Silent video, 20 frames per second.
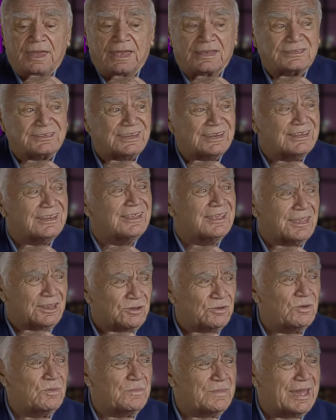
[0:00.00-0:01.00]
said, can
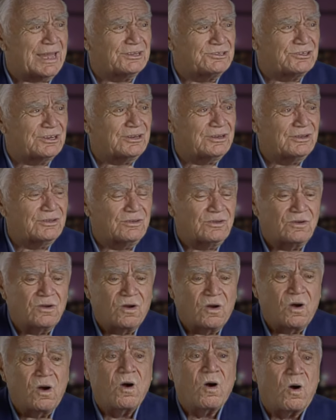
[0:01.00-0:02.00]
you imagine
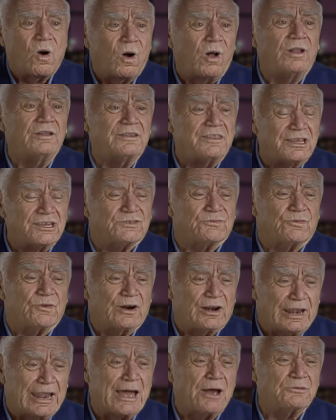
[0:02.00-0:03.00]
all this for
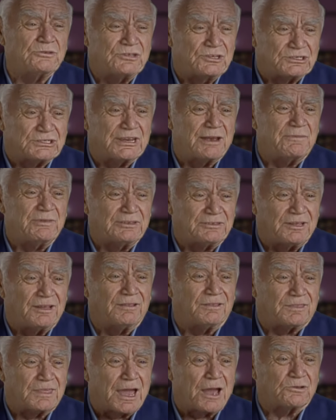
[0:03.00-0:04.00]
a lousy
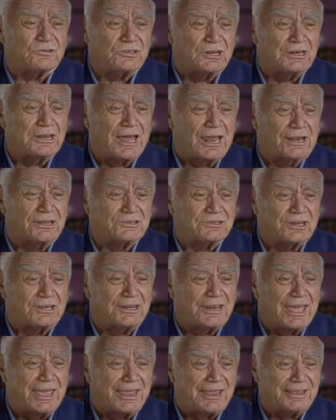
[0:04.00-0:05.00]
$17,000 a
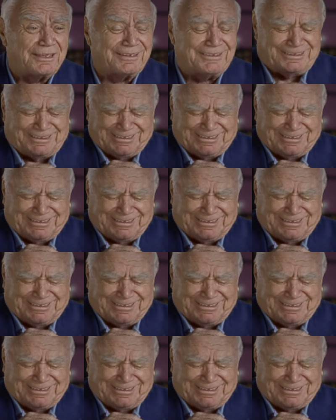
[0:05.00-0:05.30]
day?